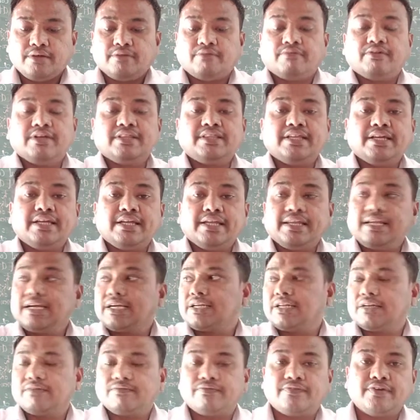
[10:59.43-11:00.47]
When the
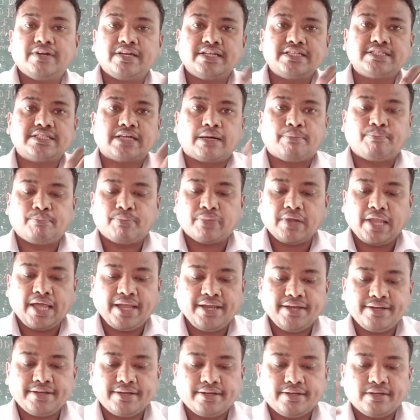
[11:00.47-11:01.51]
electric field is
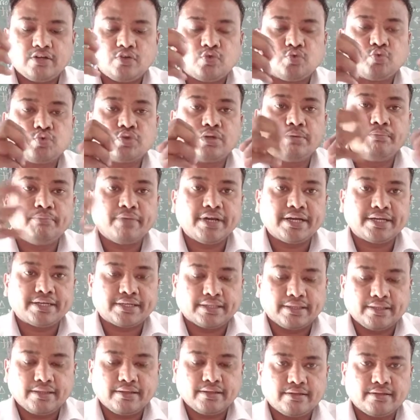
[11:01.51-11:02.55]
applied to the
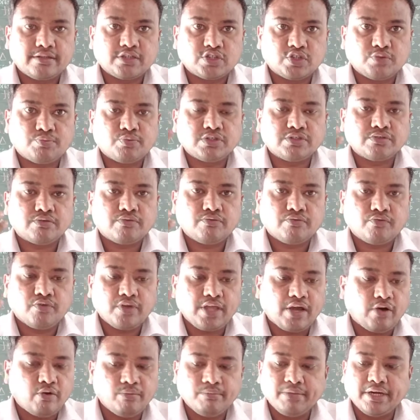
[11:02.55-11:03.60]
metal, suppose we
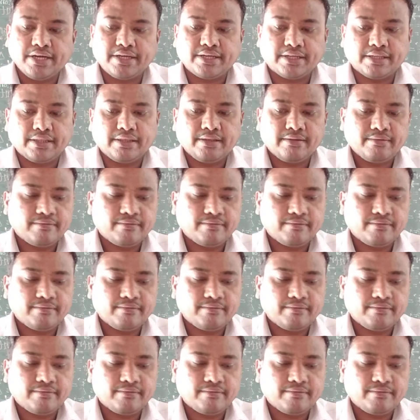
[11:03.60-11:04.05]
have a metal.